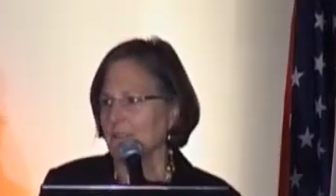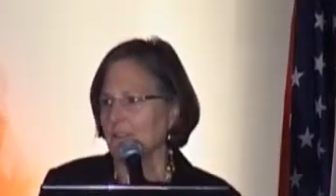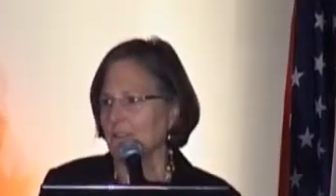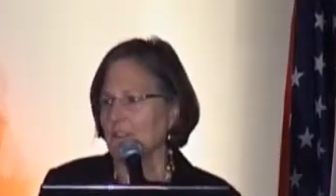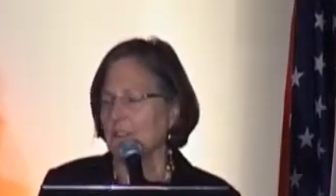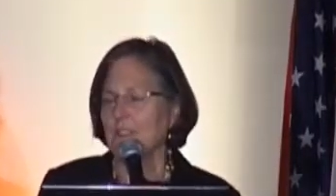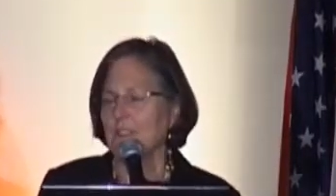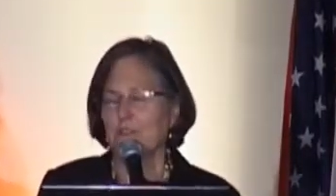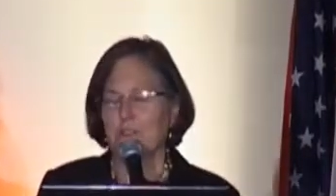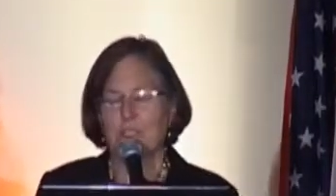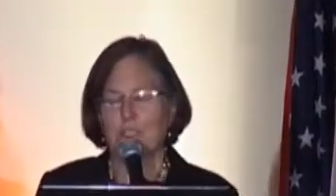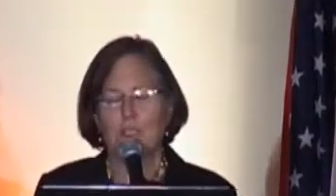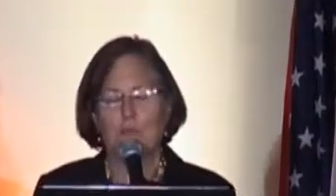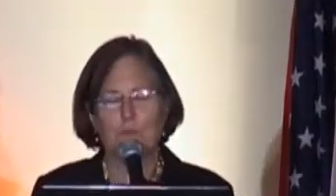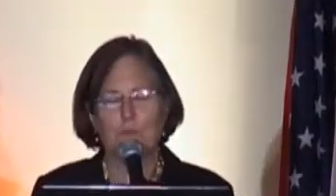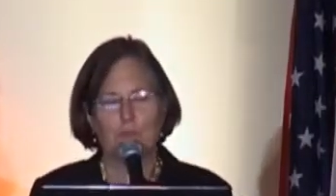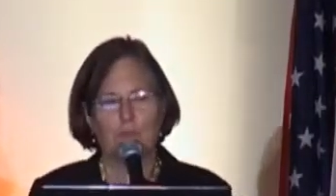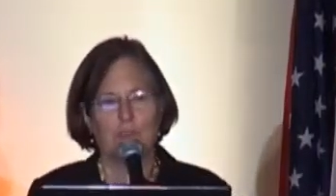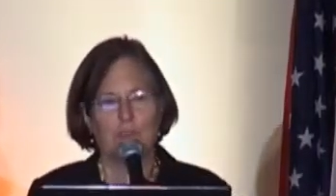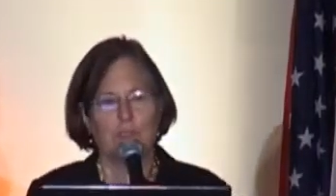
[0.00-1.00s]
to live in the
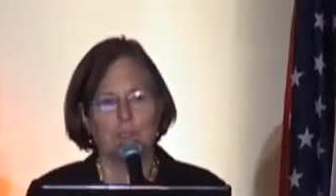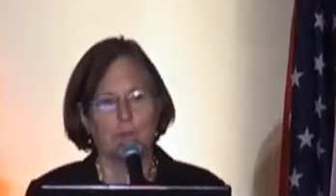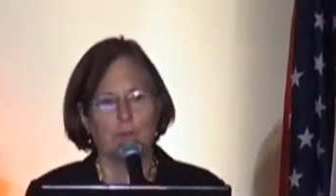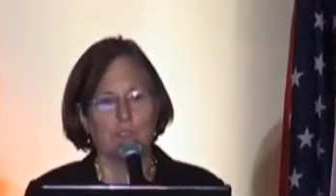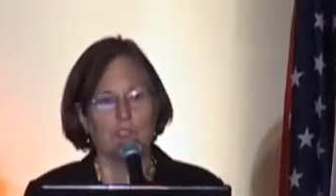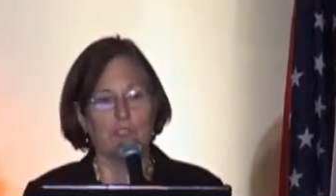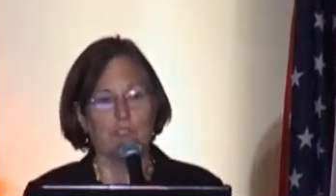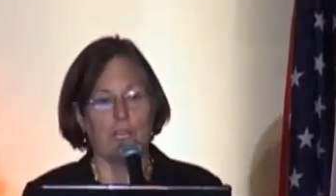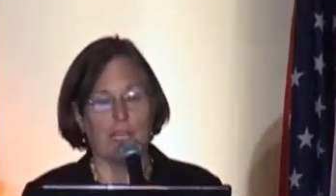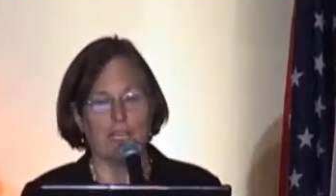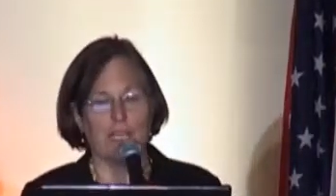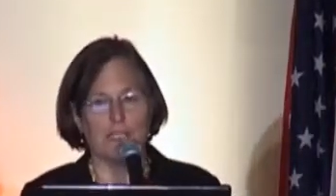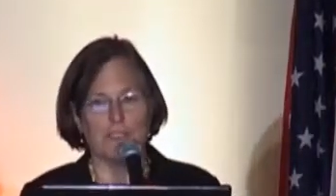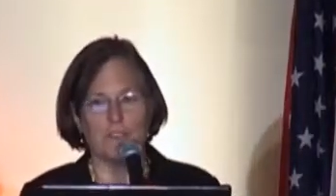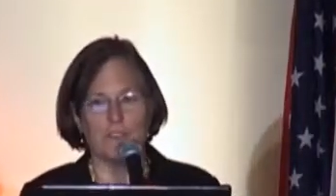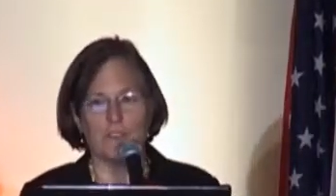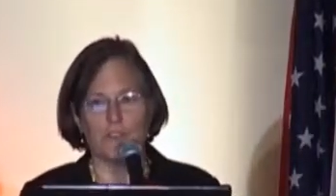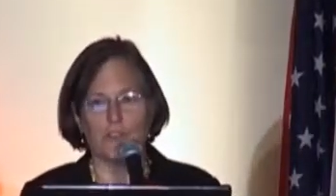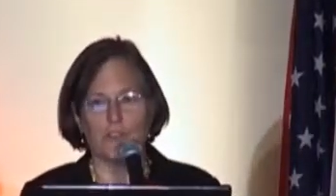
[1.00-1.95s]
community would change,